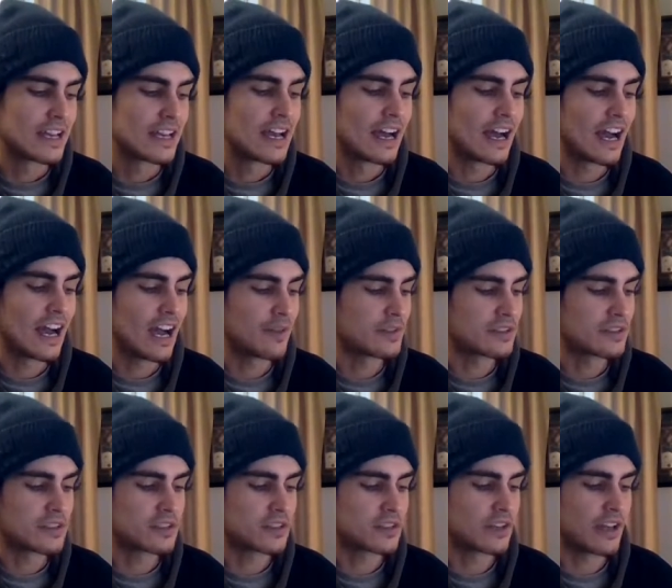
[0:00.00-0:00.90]
And this
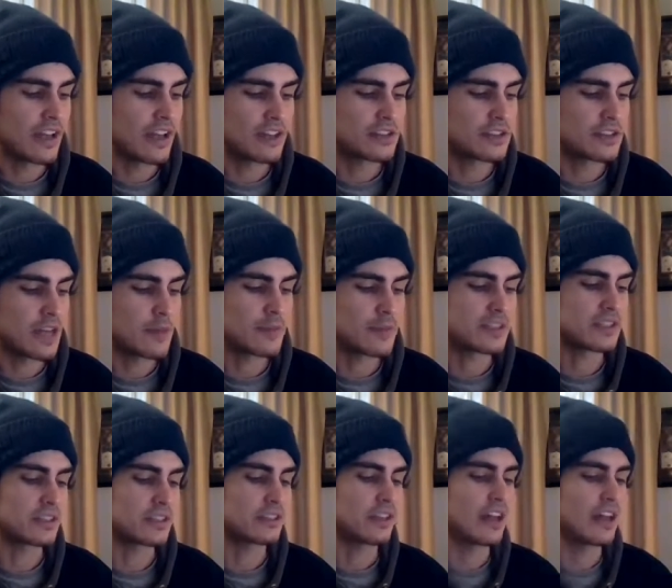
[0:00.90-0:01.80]
is an
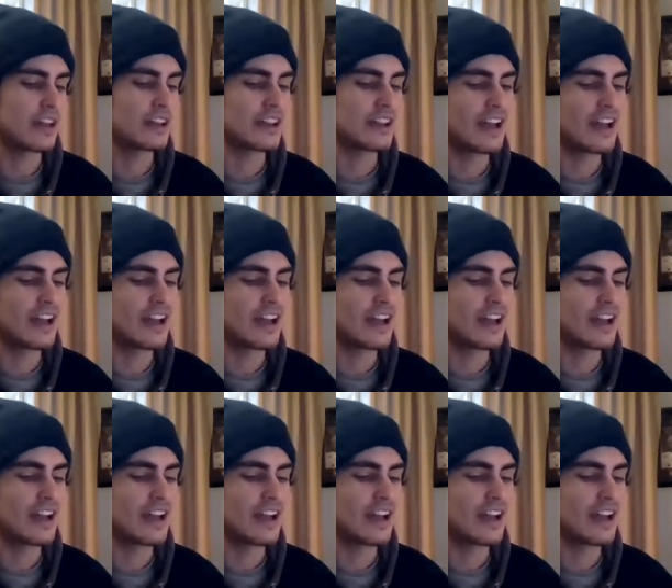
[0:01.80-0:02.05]
Edmonton line.